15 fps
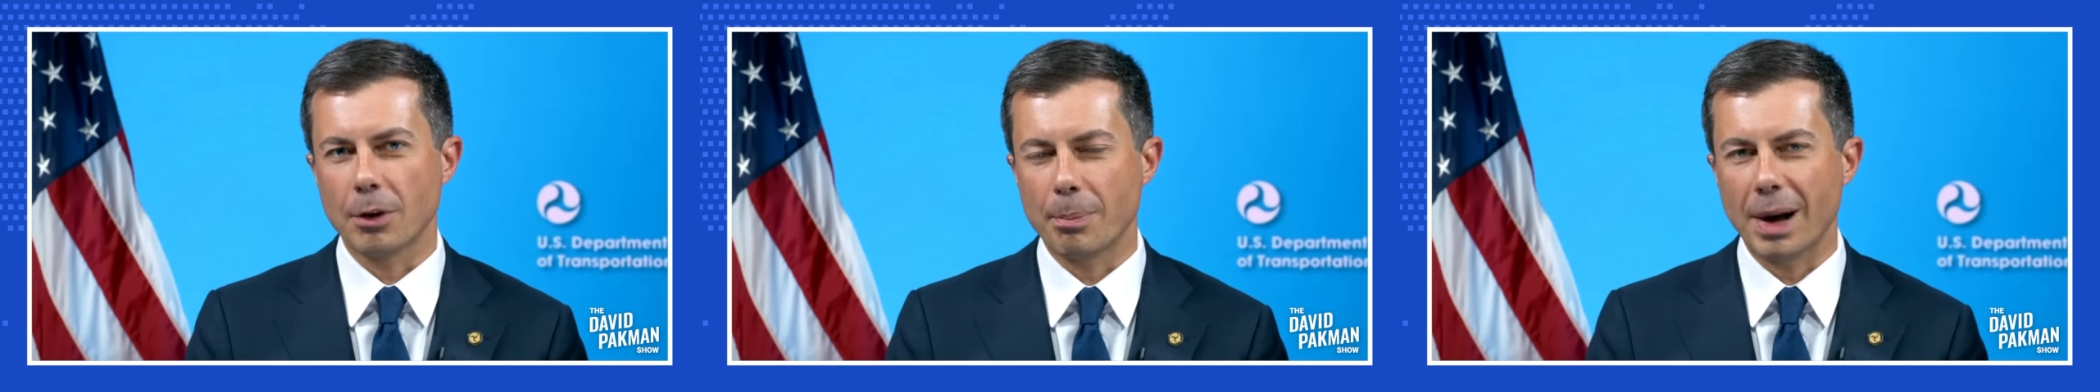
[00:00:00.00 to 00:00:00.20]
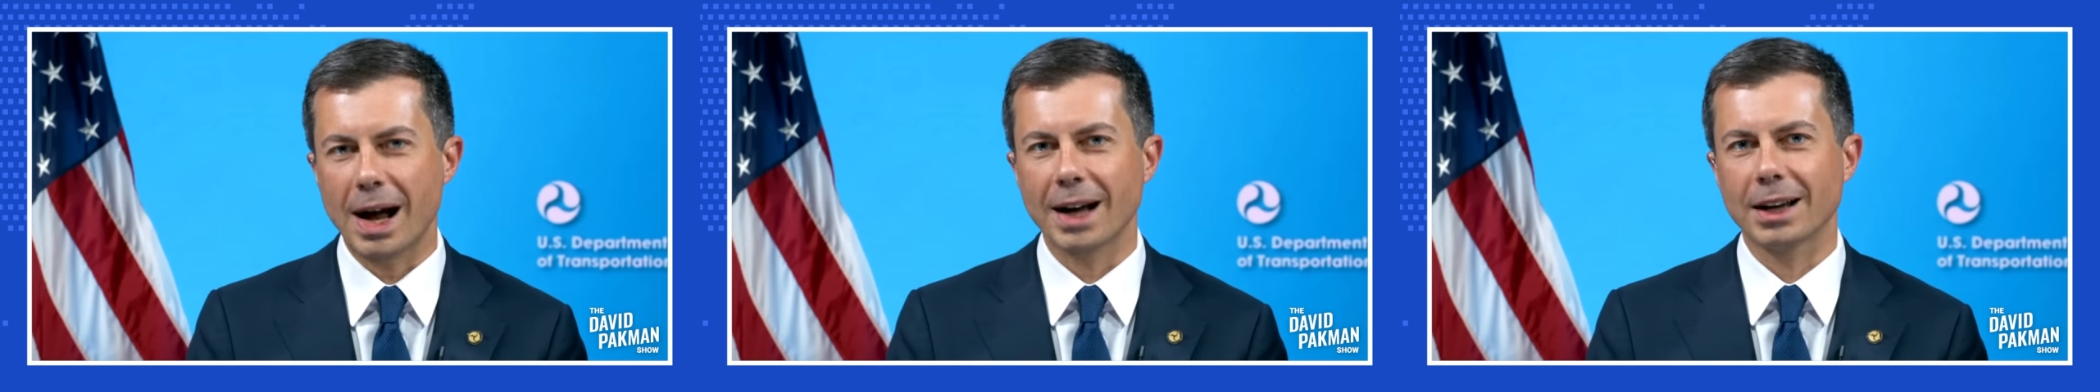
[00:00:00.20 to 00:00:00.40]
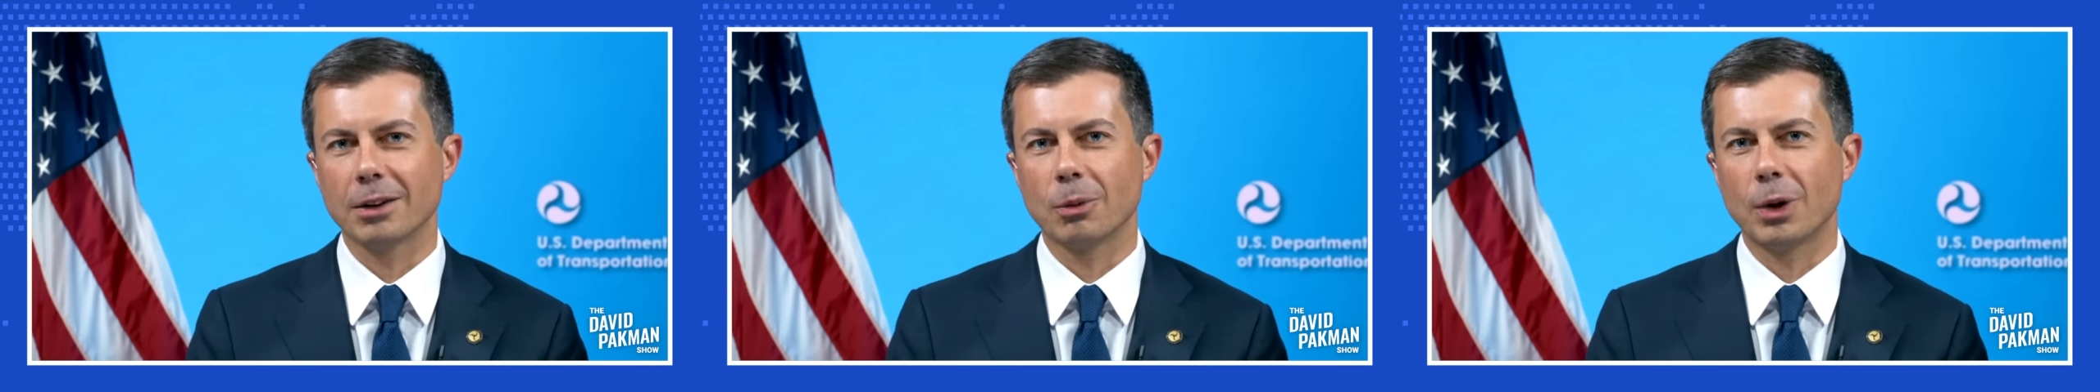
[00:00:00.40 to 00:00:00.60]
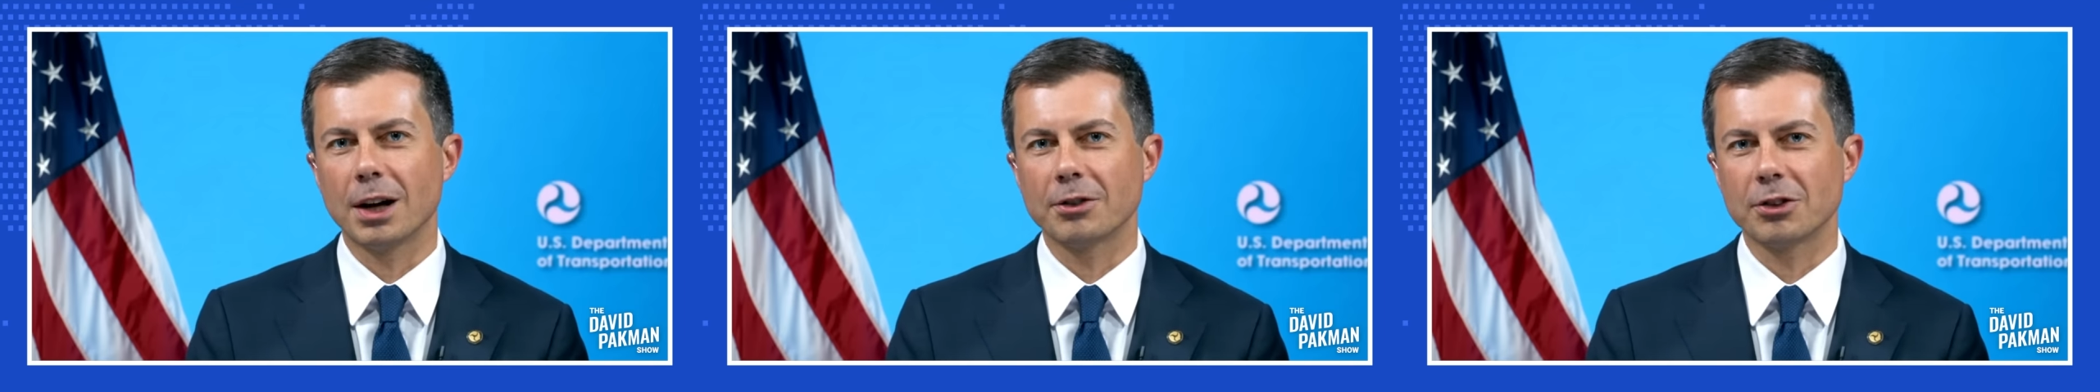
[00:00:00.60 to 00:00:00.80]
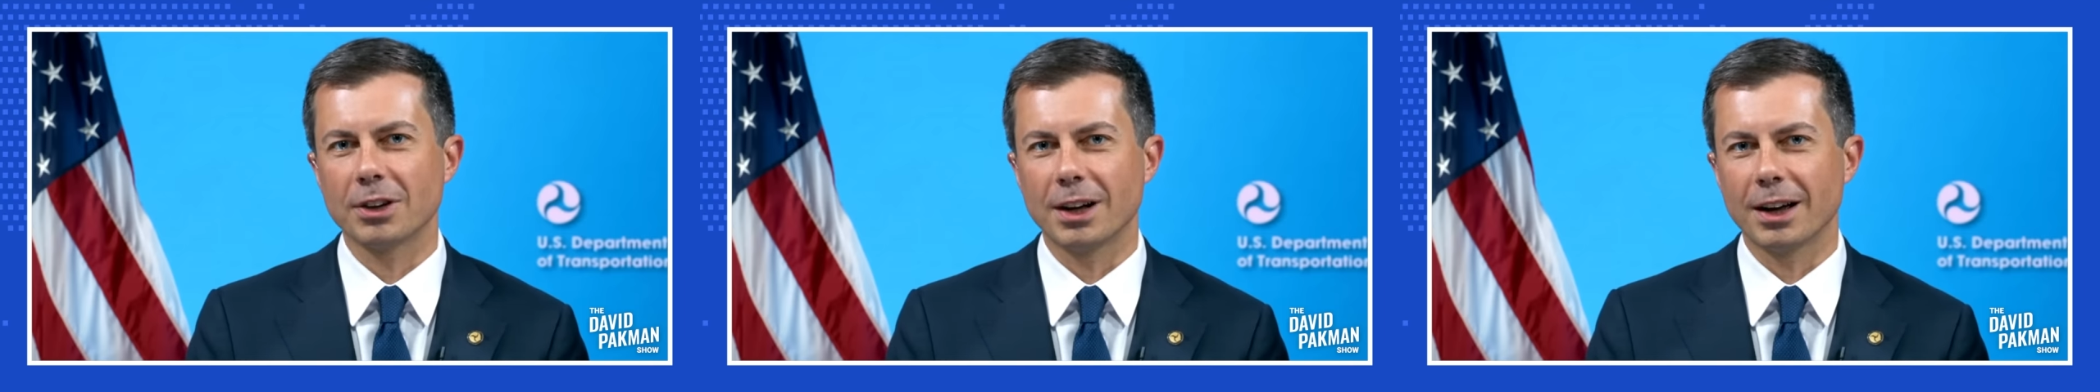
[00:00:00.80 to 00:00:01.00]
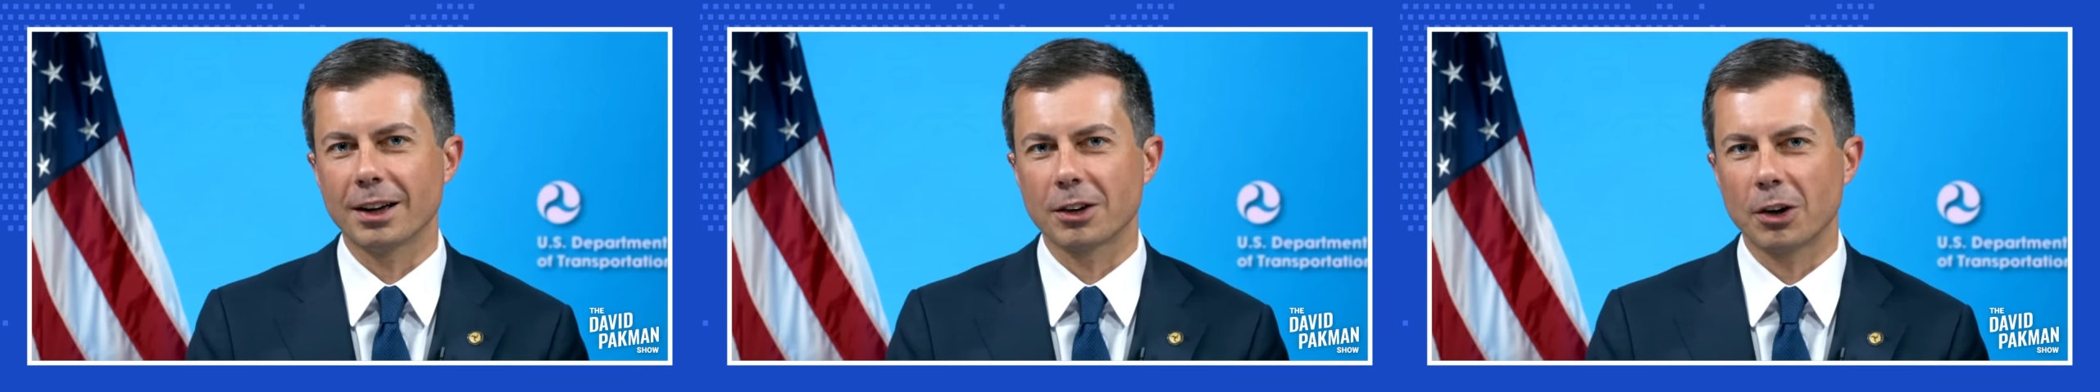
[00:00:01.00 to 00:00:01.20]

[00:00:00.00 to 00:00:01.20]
pocket watch uh,